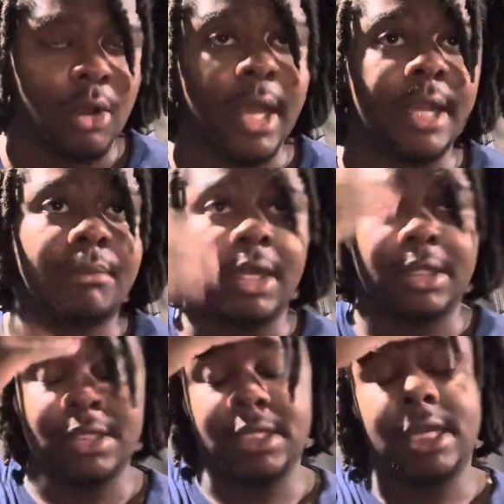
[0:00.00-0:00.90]
ahead and break
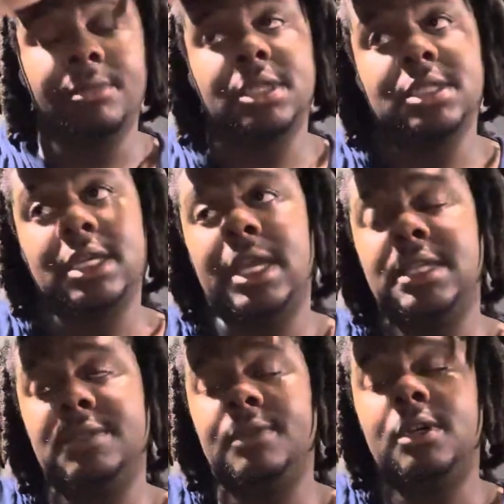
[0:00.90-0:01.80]
this down because it
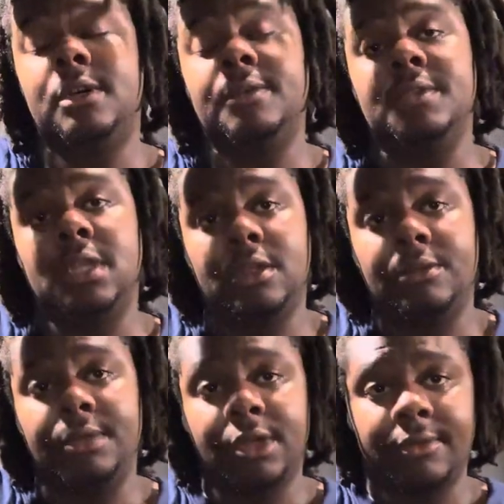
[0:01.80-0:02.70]
has evolved a little
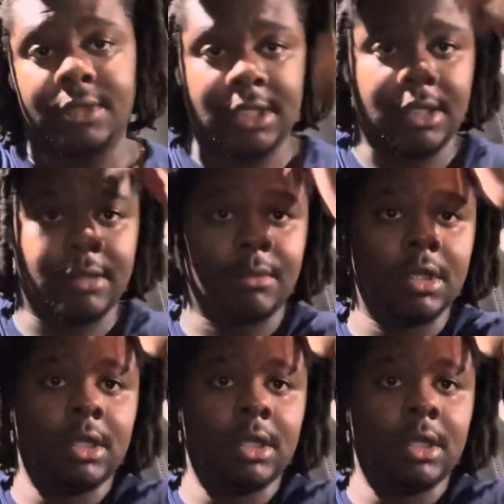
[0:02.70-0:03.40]
bit over time.